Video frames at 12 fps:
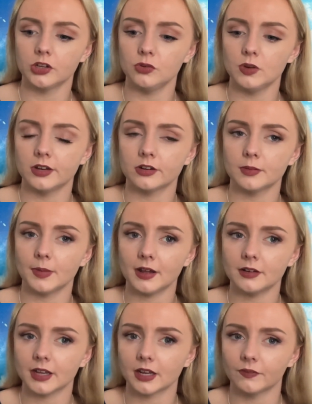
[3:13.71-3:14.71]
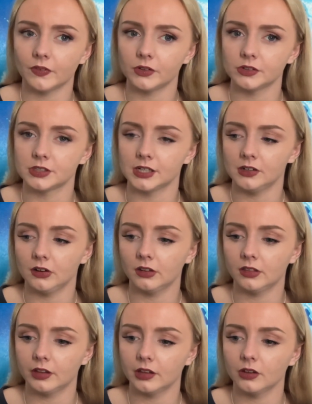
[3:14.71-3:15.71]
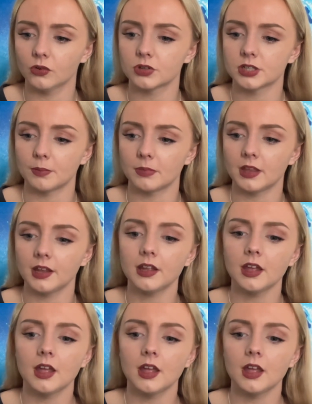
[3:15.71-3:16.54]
you hear about like a volunteering thing or something